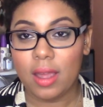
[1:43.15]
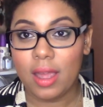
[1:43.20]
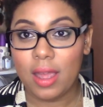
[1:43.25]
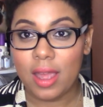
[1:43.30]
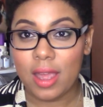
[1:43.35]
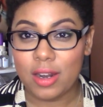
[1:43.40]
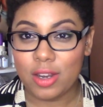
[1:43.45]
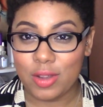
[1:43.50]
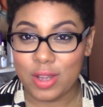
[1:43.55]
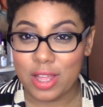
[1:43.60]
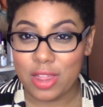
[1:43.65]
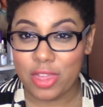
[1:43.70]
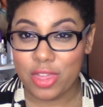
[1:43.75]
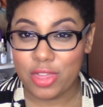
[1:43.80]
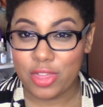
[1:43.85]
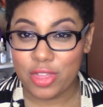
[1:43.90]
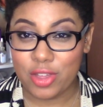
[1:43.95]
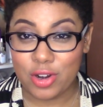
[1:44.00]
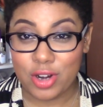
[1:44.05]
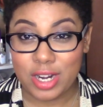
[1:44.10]
and you get
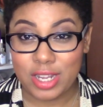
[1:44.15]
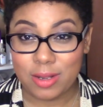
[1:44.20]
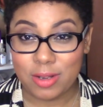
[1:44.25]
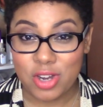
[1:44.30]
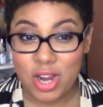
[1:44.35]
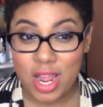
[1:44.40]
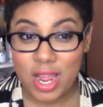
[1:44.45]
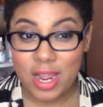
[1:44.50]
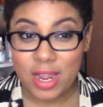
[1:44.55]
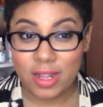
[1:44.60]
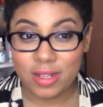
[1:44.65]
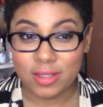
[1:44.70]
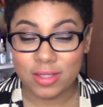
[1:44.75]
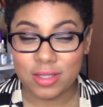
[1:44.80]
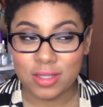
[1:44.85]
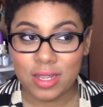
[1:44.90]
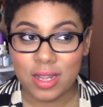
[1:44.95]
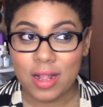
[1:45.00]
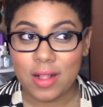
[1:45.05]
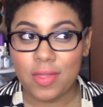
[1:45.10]
30
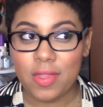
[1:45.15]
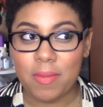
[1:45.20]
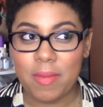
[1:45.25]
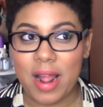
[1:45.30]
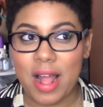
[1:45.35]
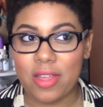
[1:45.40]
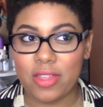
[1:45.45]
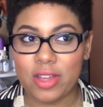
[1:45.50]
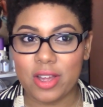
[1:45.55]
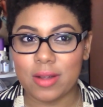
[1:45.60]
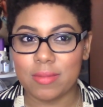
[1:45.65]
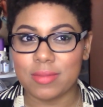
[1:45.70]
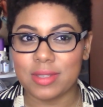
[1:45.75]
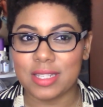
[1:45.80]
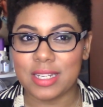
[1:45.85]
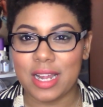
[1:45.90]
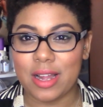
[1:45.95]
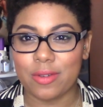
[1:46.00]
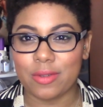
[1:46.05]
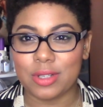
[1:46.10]
shades, the math comes
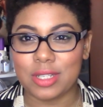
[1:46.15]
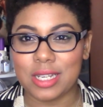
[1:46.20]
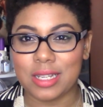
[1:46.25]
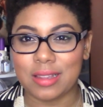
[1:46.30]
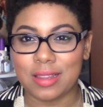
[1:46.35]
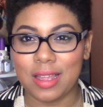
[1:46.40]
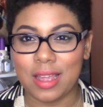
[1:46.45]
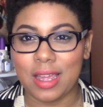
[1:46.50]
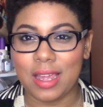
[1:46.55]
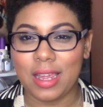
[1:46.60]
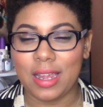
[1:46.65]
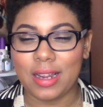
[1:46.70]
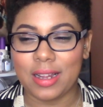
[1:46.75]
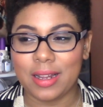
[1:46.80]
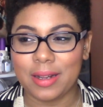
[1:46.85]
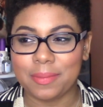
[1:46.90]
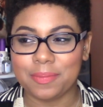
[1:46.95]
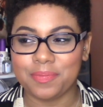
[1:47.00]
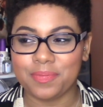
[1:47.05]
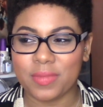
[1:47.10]
down to like,